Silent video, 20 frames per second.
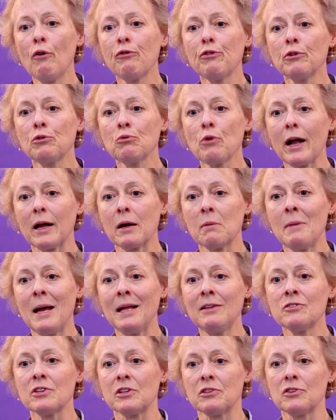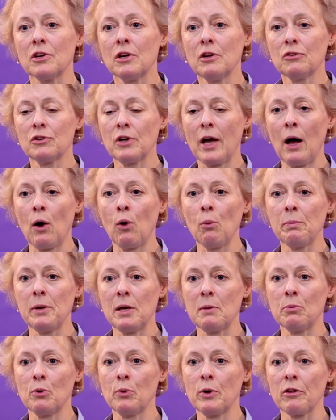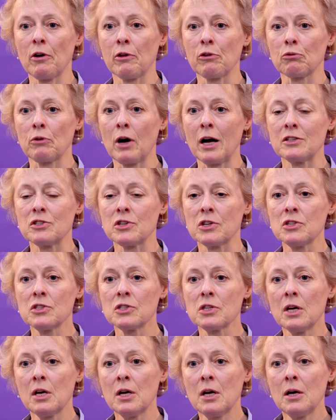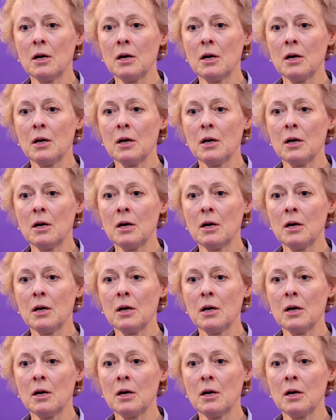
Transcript: often recommended to help people with arthritis,